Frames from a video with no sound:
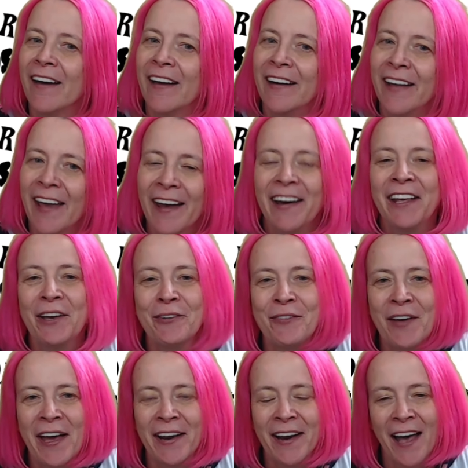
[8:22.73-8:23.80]
In any
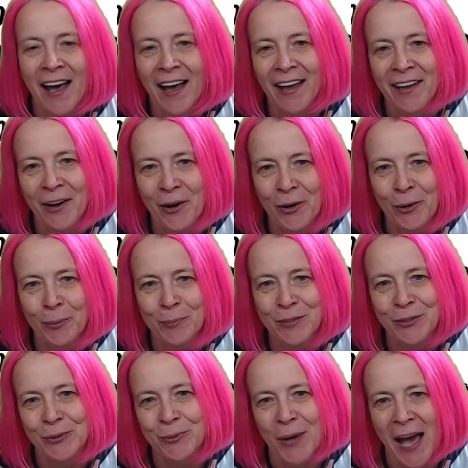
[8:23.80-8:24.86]
event, I hope
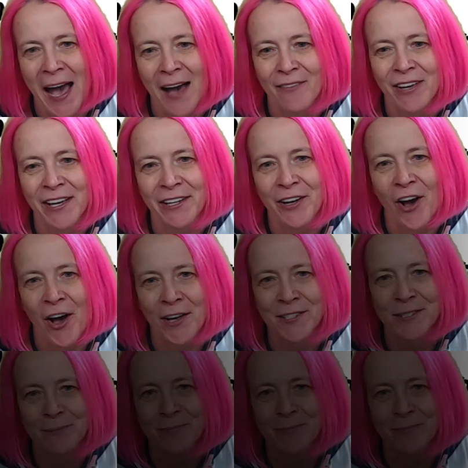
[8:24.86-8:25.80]
you have an awesome